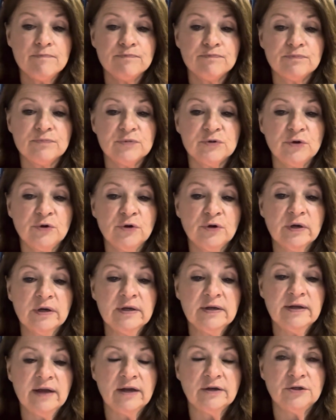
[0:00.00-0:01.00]
so you're going
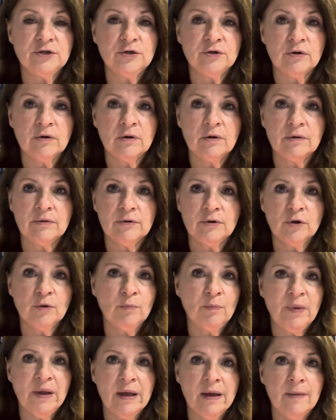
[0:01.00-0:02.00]
to get your
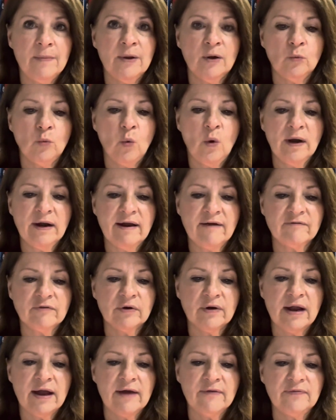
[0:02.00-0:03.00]
bib and
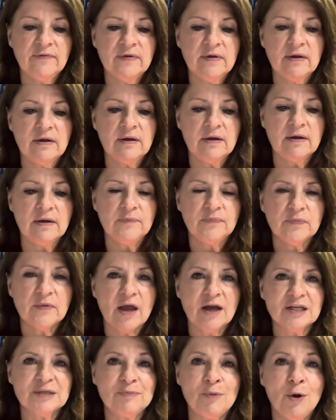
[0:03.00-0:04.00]
whatever at the
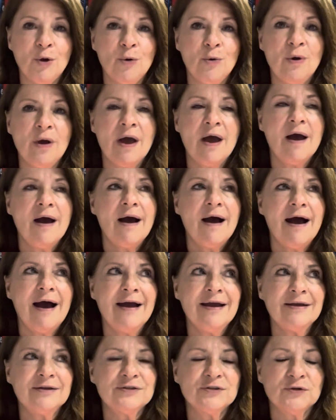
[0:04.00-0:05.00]
expo.
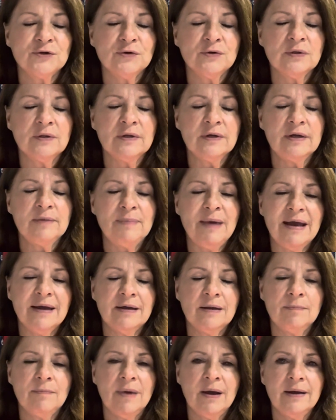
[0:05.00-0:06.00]
I certainly, back
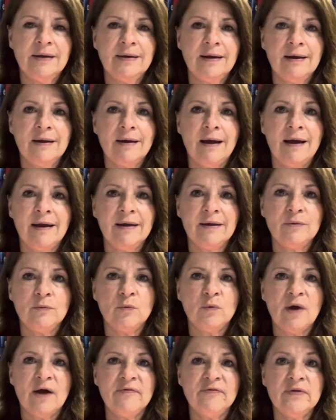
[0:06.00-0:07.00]
in my day, I
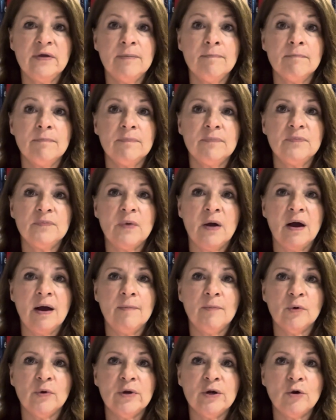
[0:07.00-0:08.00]
got the
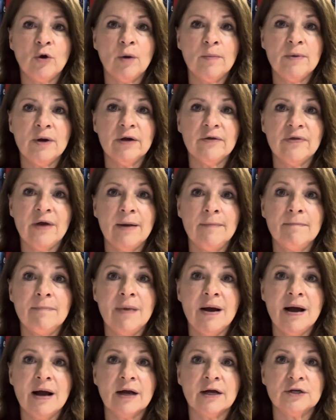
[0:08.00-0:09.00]
Marine Corps Marathon
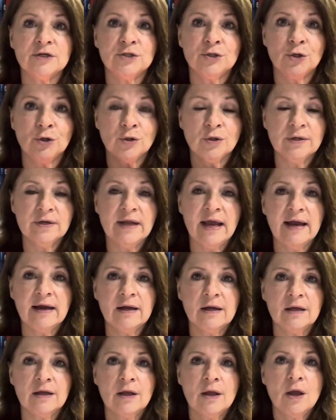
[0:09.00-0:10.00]
mock turtleneck,
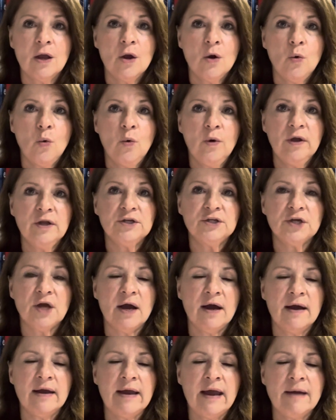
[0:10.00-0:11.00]
which
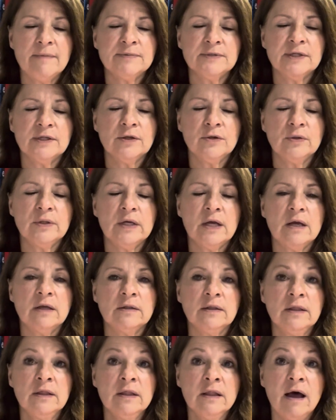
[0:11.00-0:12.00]
I absolutely
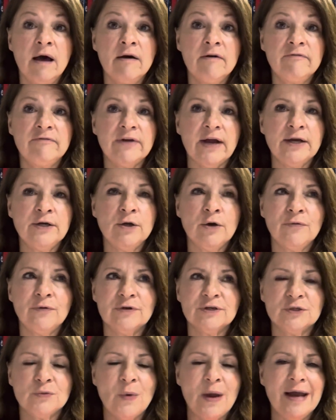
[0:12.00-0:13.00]
loved. I know their
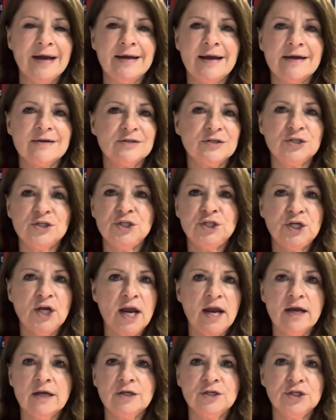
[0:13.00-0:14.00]
swag has
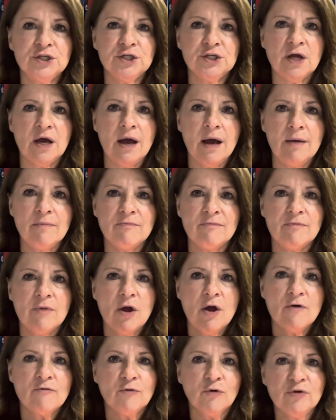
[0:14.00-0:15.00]
changed
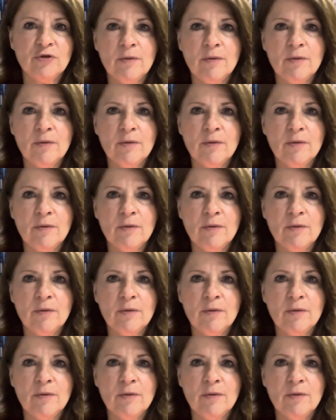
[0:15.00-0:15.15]
for the